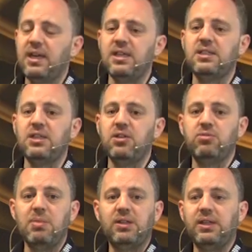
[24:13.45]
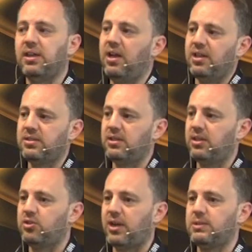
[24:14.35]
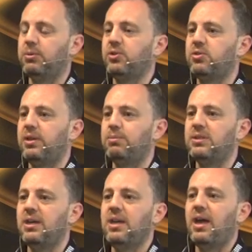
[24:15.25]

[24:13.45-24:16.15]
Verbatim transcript: is to use multicast and transport streams.